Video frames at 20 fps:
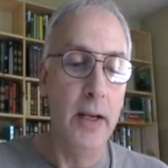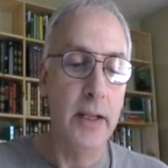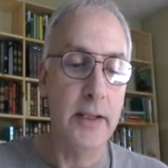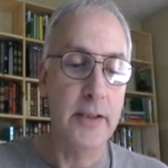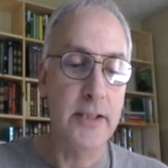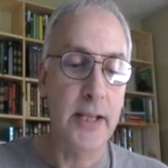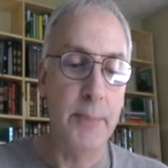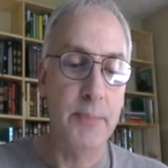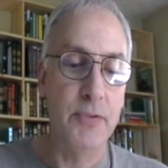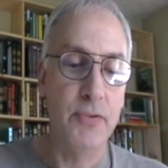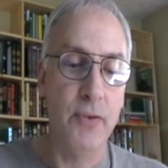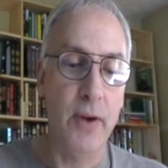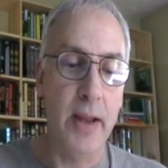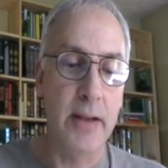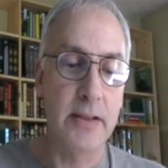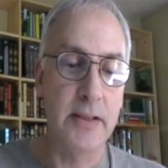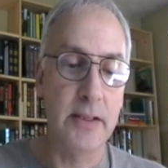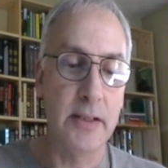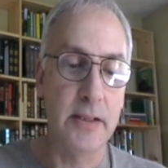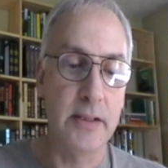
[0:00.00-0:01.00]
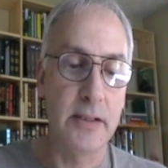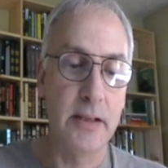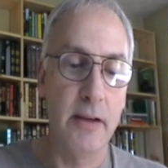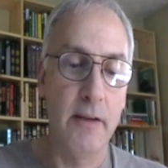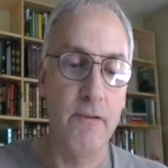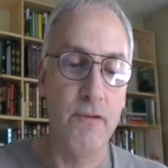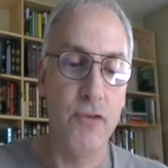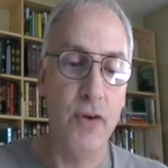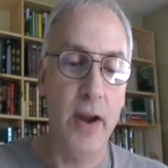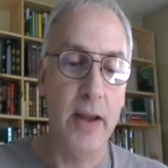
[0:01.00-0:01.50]
all except
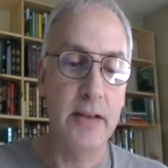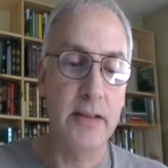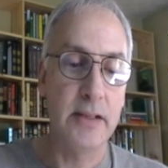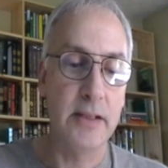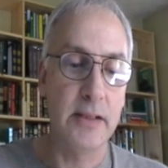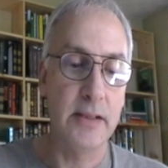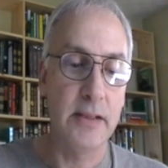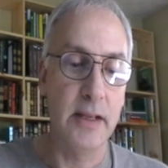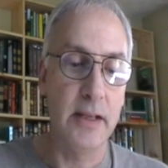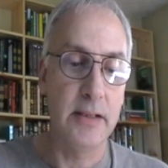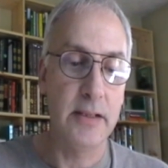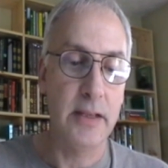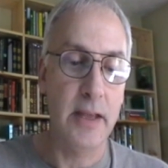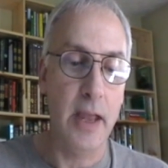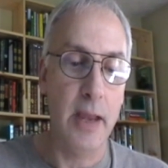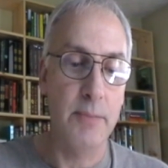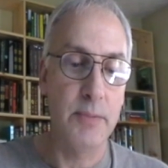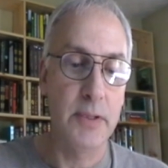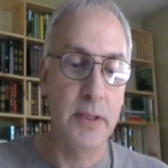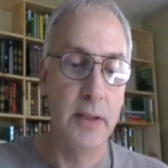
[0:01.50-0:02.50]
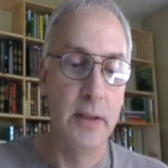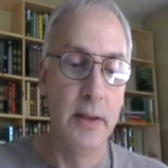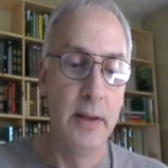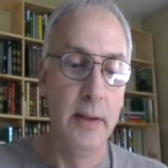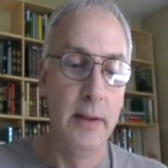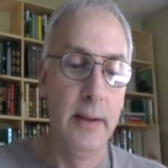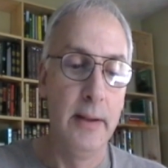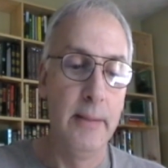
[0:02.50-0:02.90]
Frances. Frances escaped.